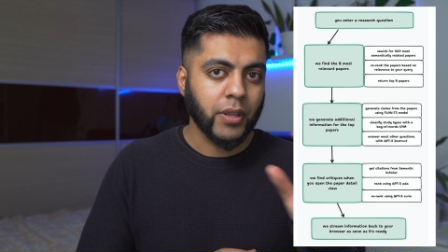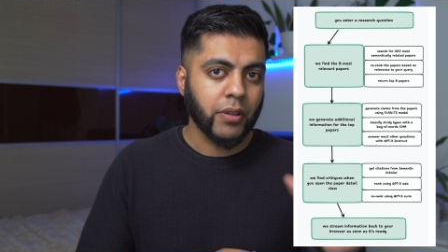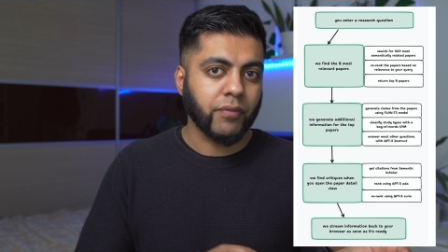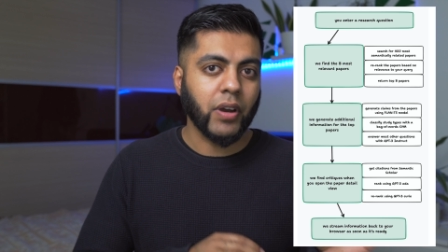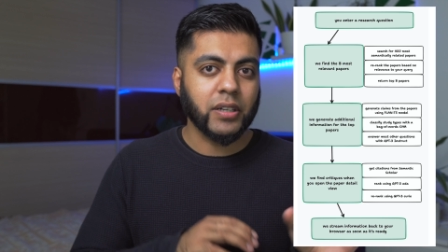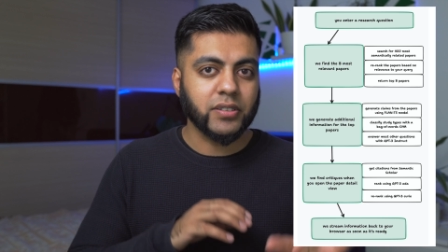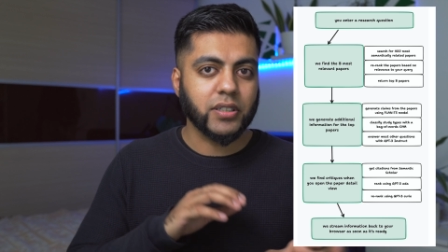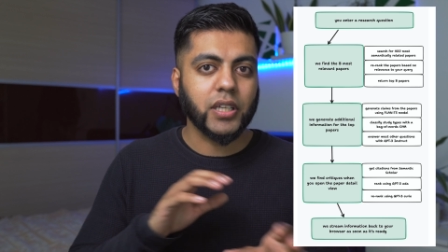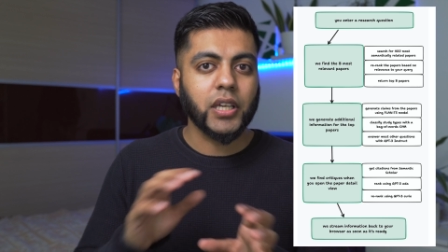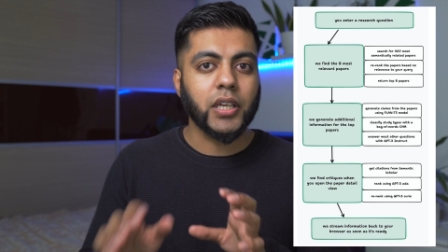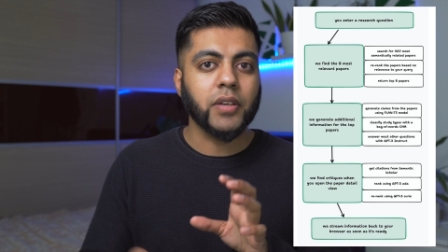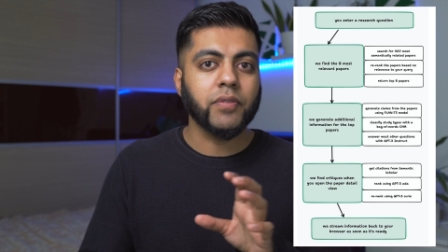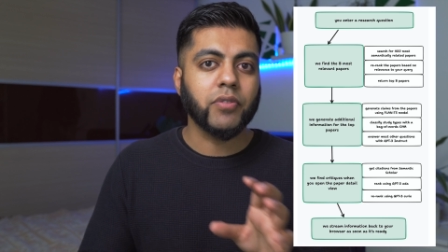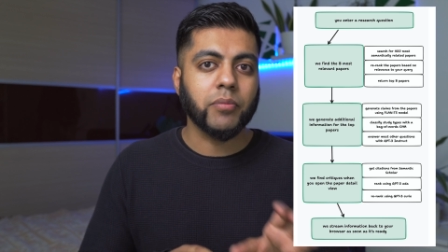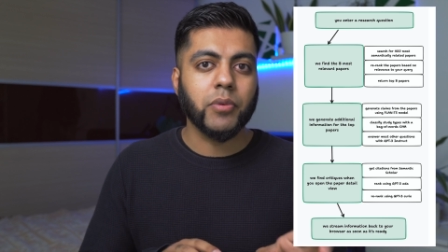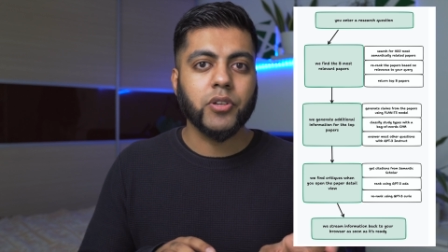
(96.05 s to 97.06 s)
finds the key
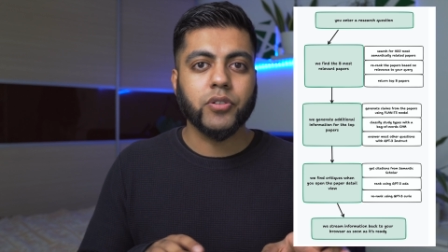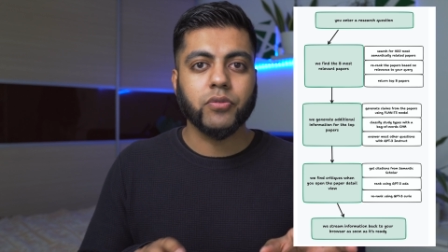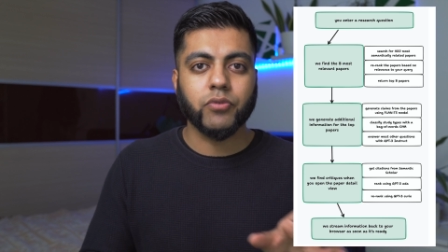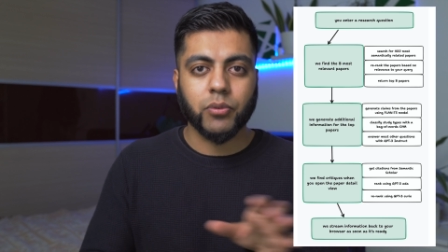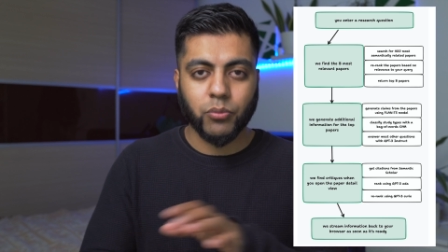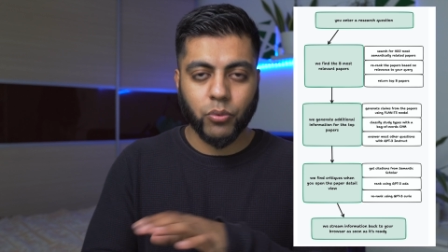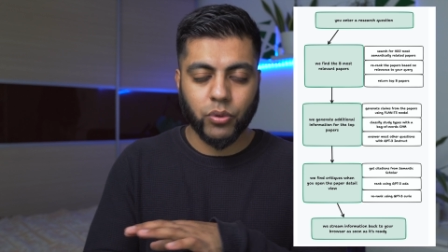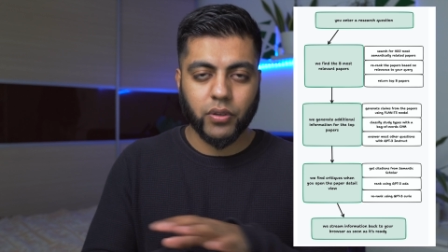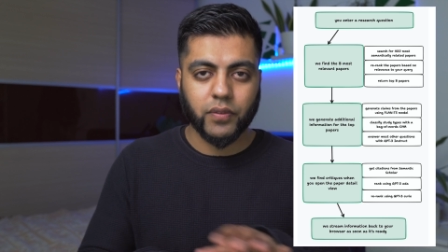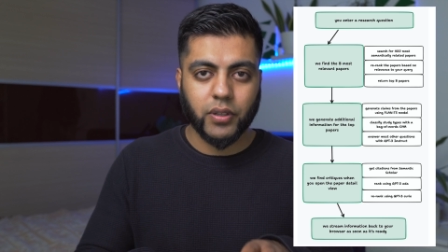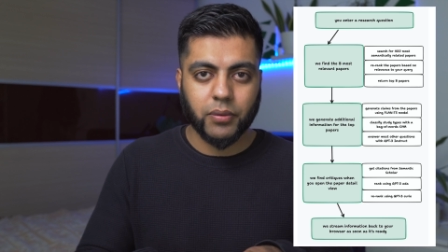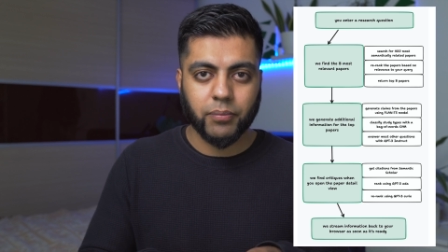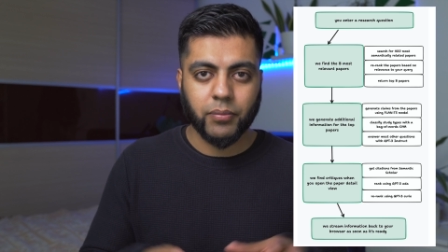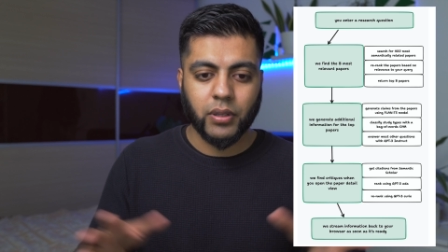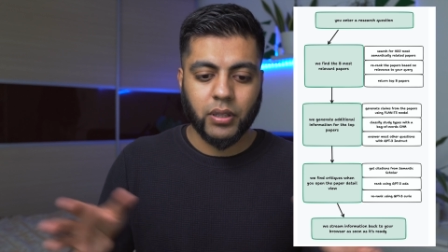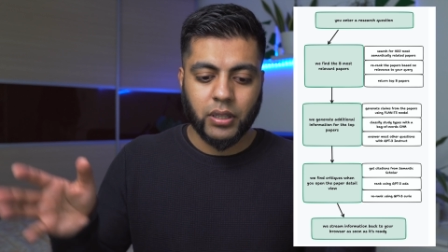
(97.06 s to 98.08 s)
information from all of
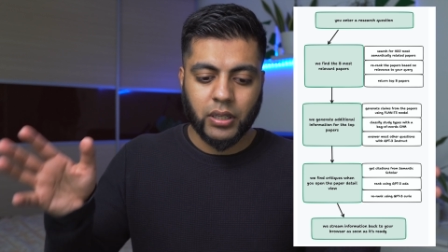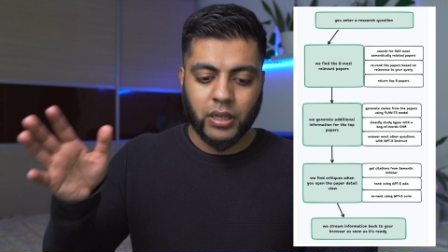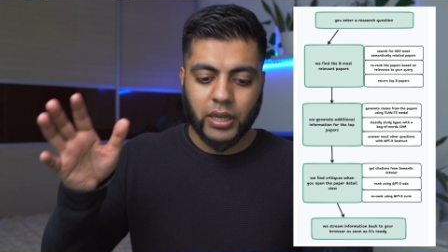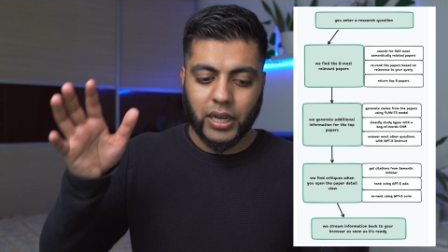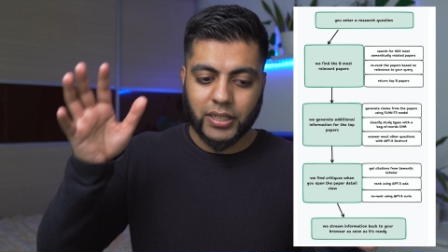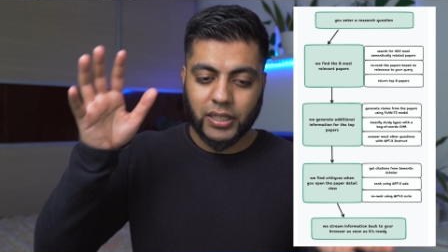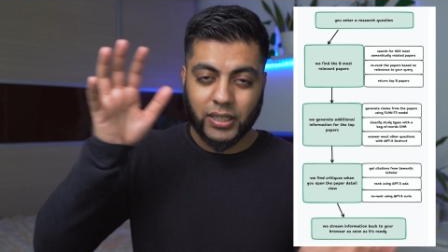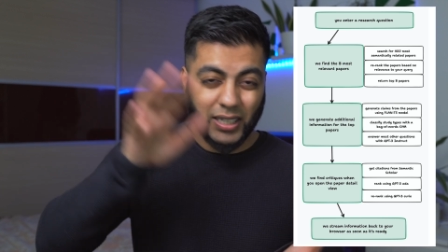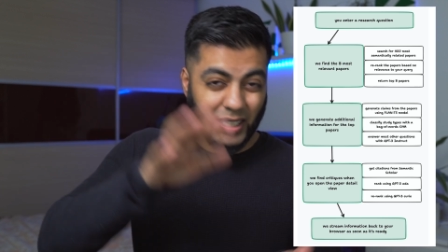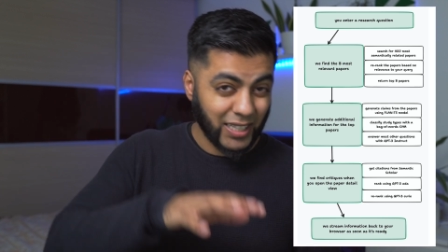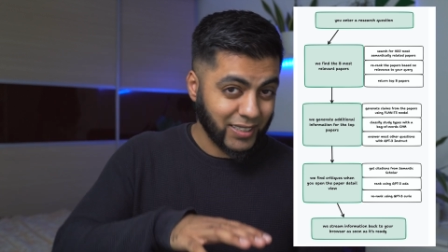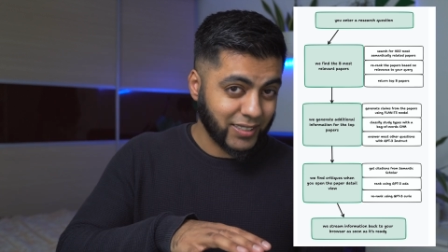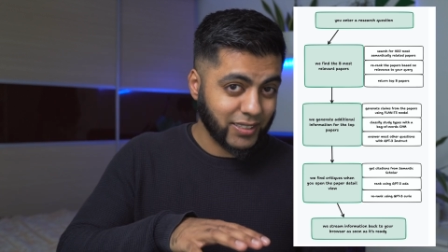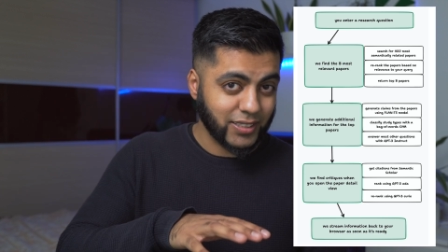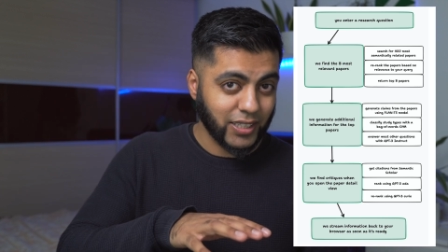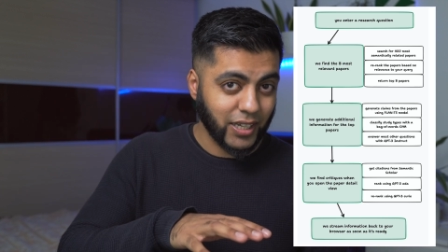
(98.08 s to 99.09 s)
them, and then
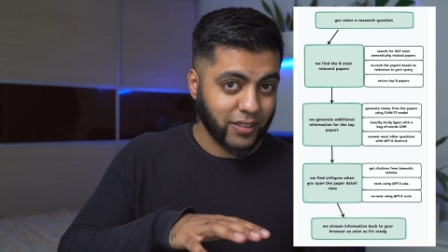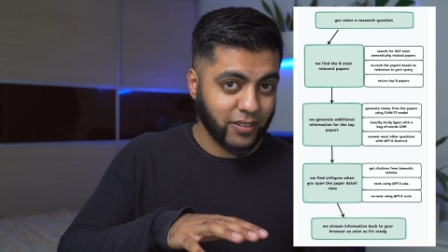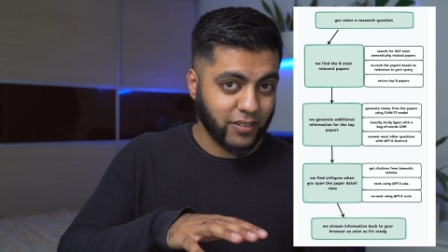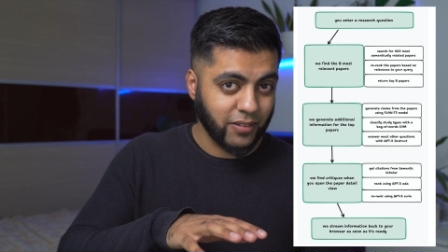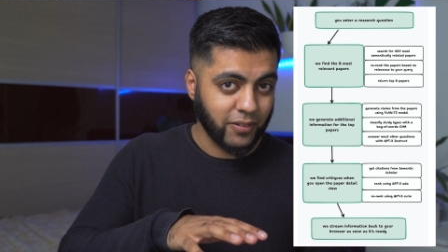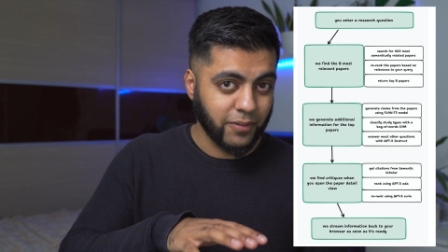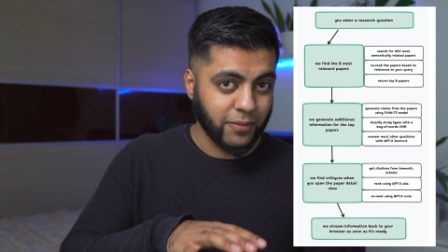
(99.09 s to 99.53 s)
collates it together.